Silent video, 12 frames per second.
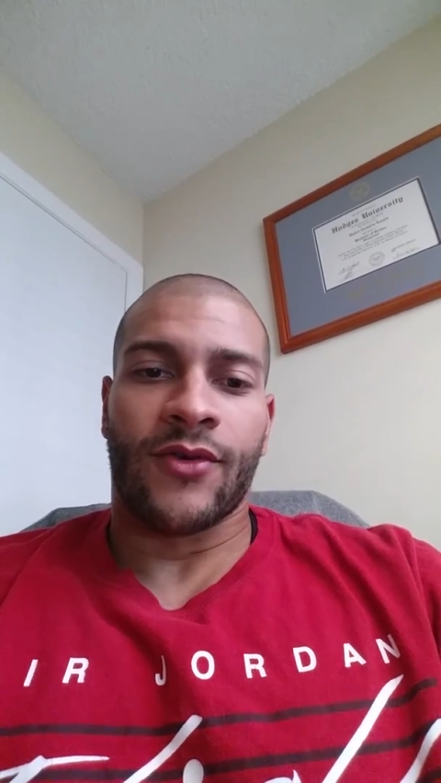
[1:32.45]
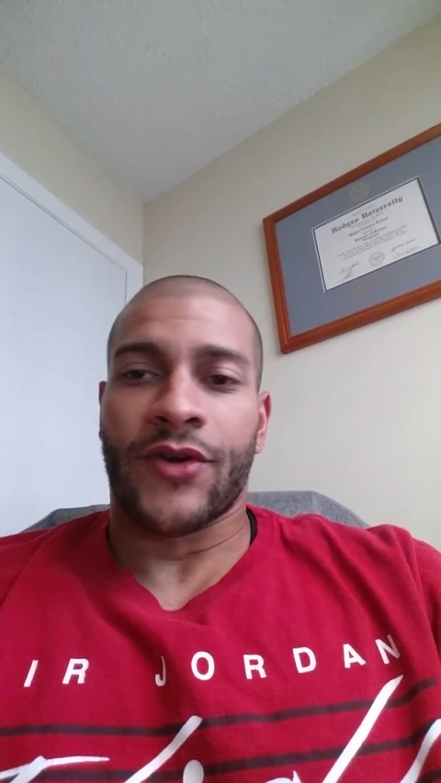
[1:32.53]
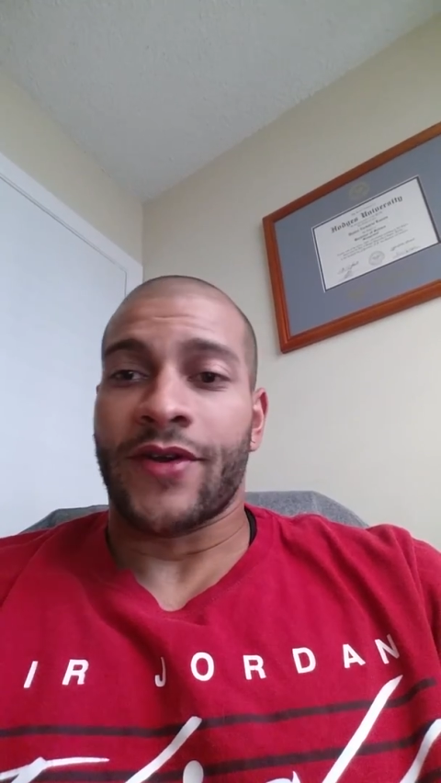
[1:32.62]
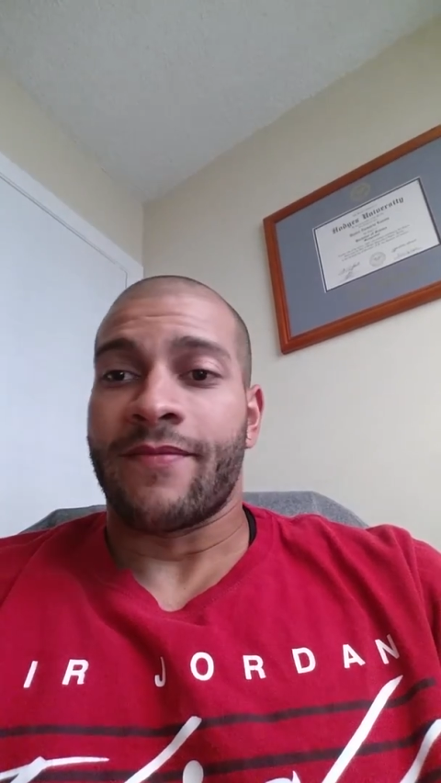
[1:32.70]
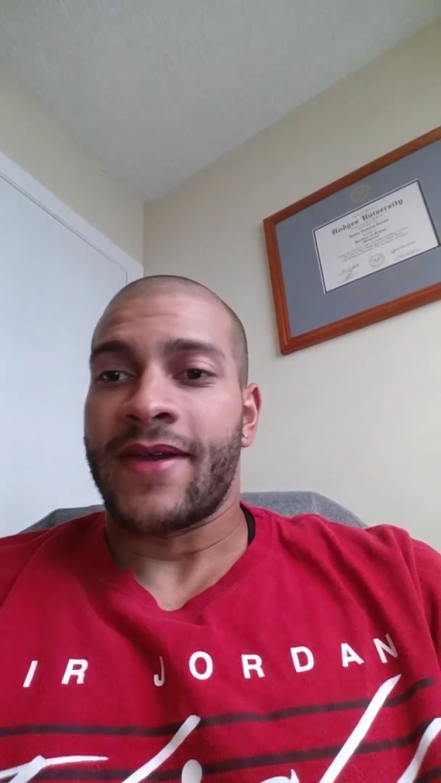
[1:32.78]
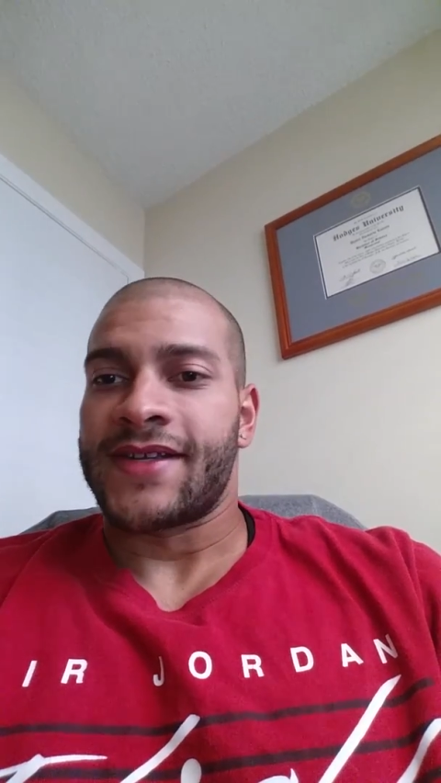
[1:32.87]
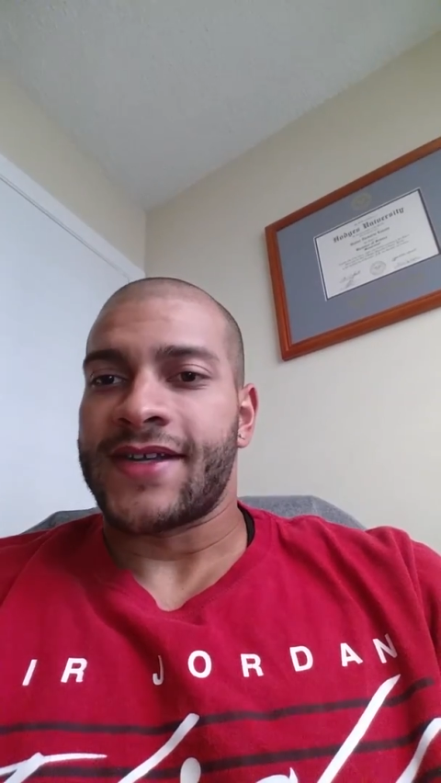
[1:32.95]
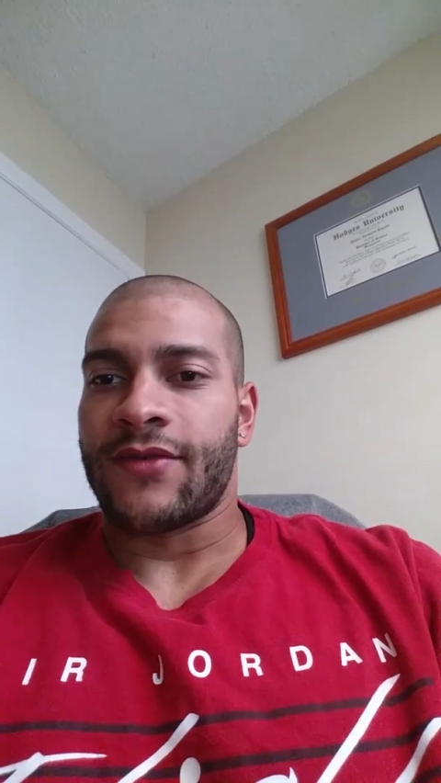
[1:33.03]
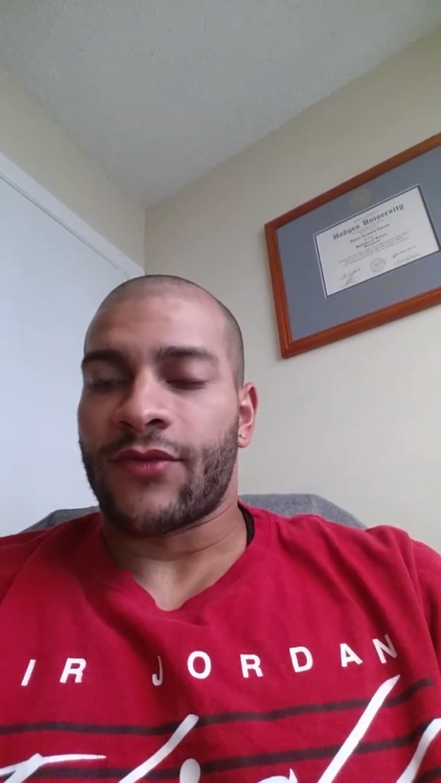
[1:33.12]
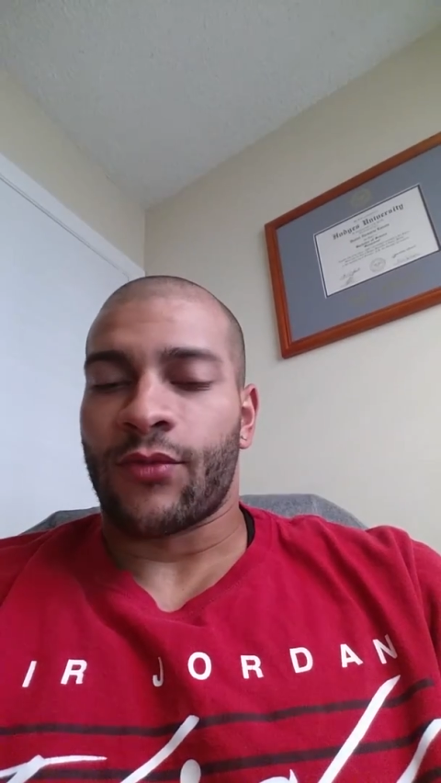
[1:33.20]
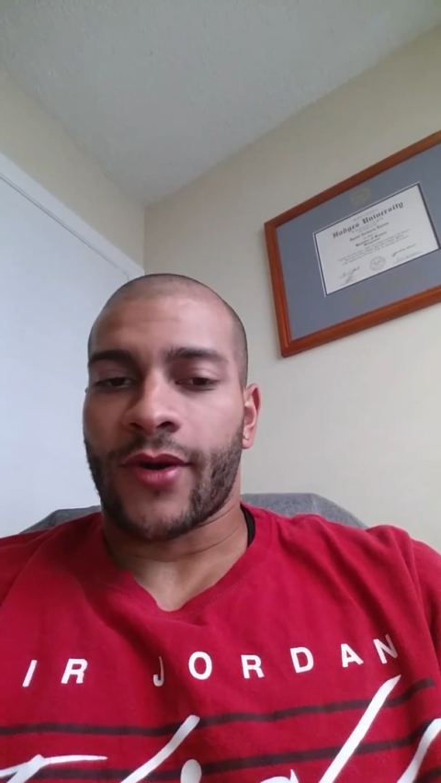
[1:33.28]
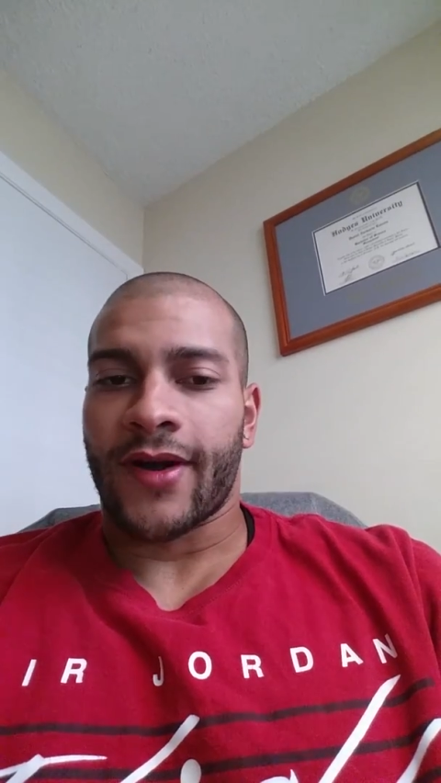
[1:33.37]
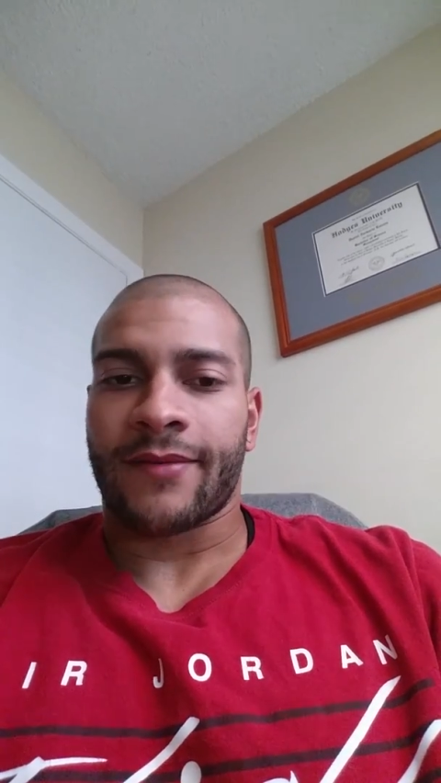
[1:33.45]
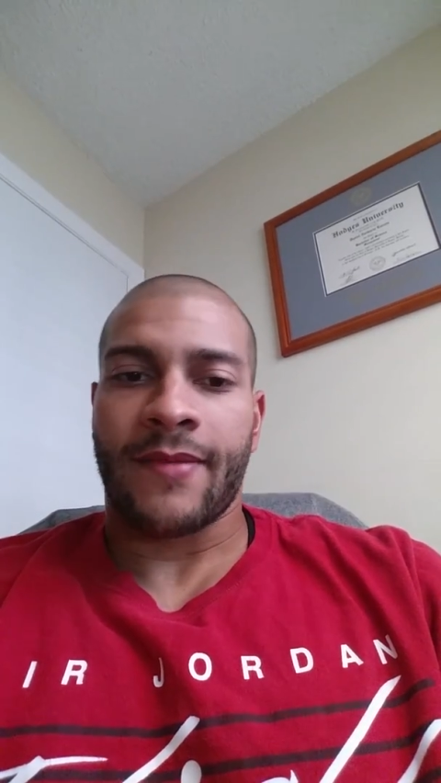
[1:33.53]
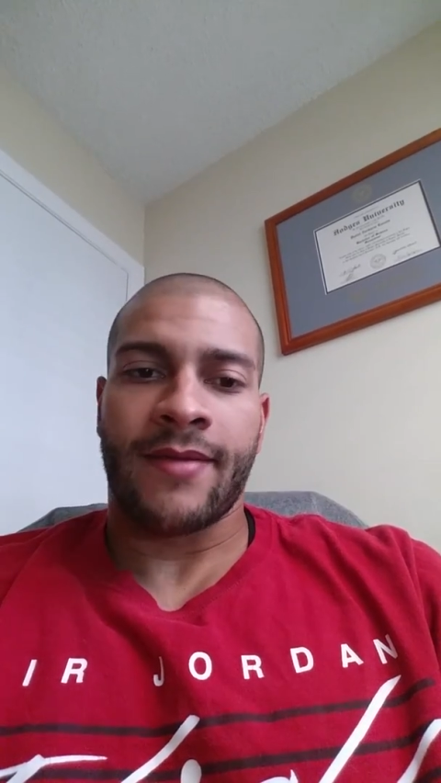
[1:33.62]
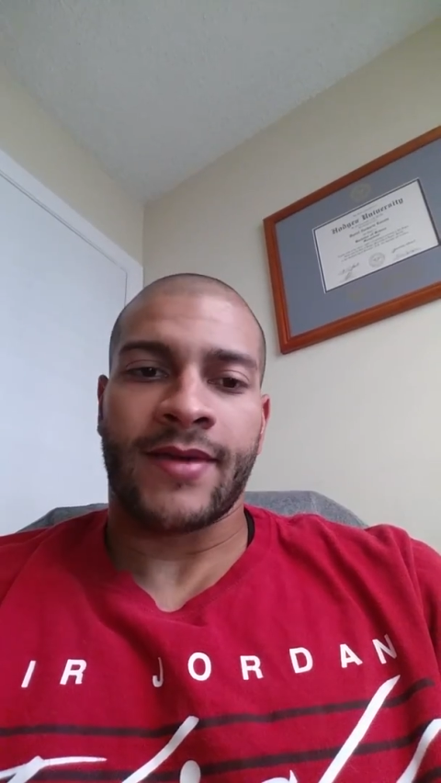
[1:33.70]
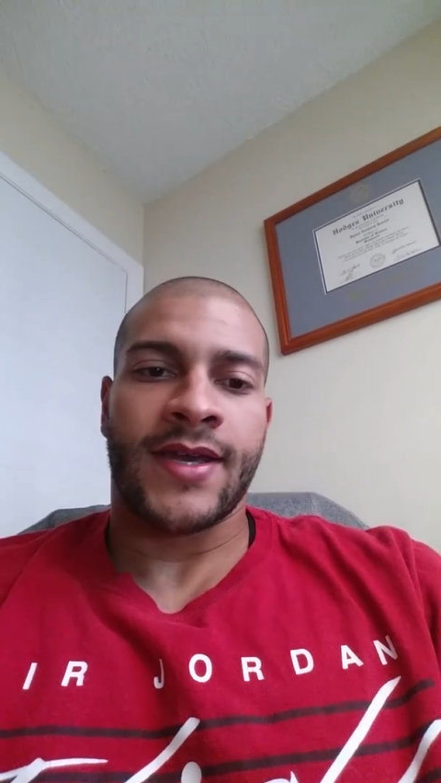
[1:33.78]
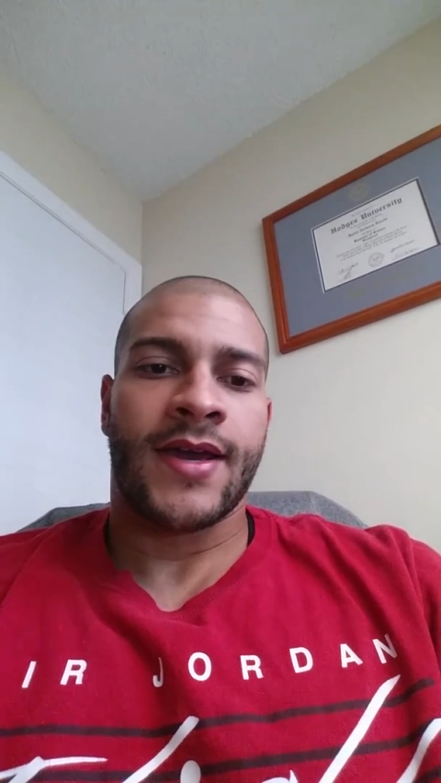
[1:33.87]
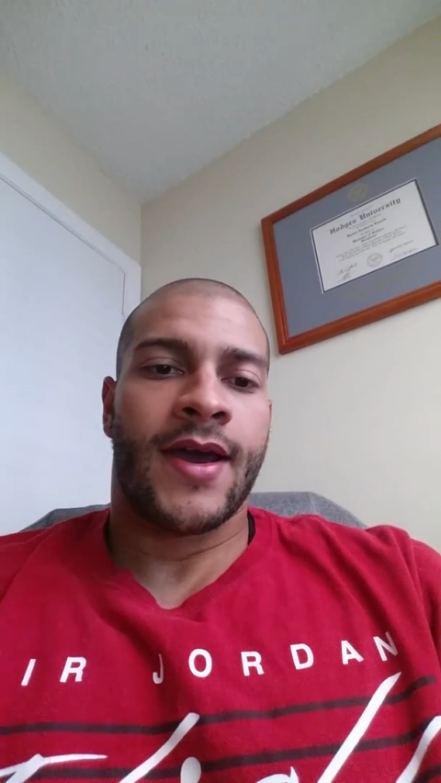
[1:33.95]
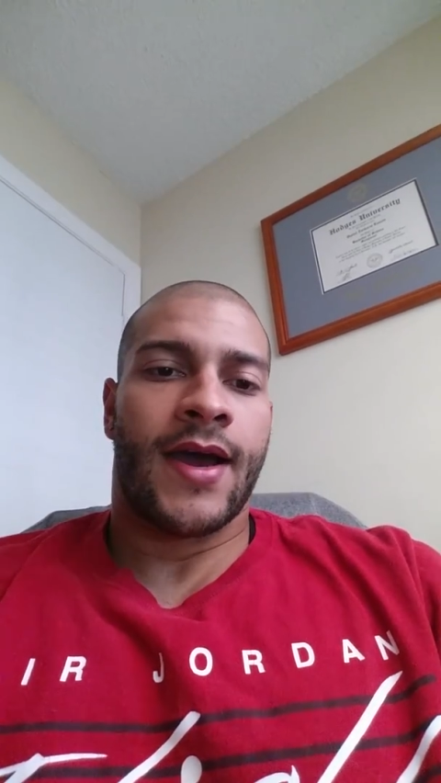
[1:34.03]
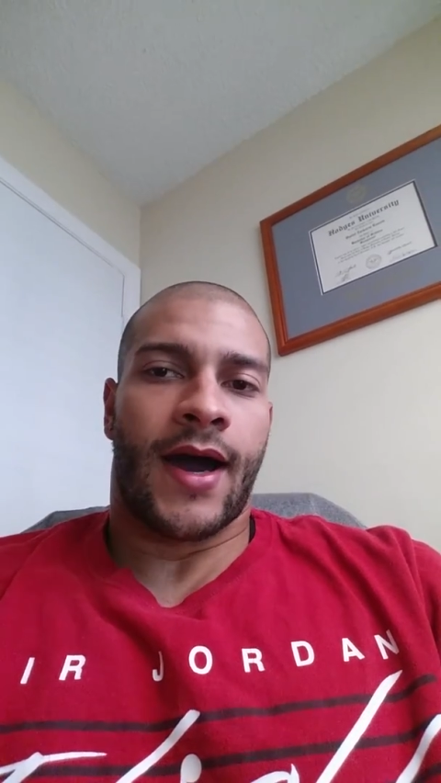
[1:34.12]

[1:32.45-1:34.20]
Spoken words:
or you're busy with work, maybe,